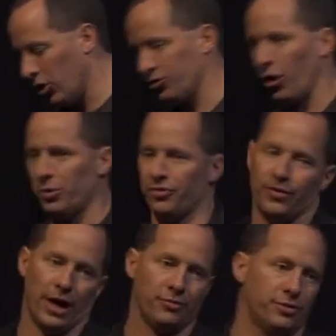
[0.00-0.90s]
is always
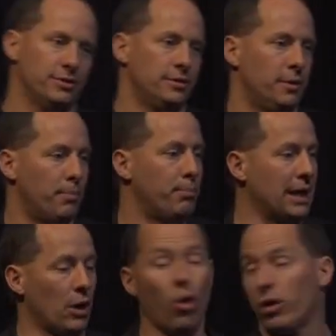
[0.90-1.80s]
involved,
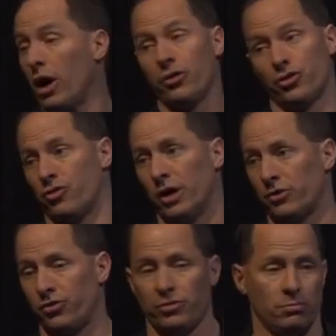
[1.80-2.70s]
or other
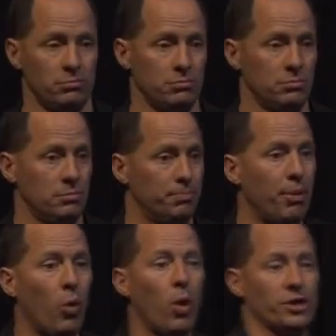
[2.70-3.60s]
drugs.
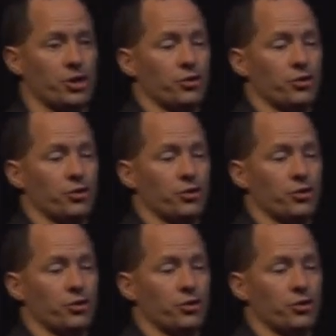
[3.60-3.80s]
But what you're